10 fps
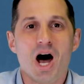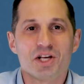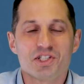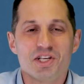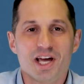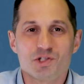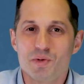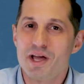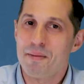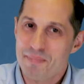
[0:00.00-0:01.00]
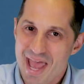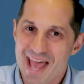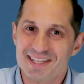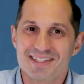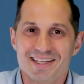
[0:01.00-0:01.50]
I'll see you next week on
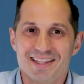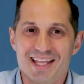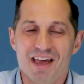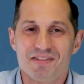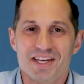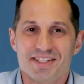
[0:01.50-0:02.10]
Pass the FE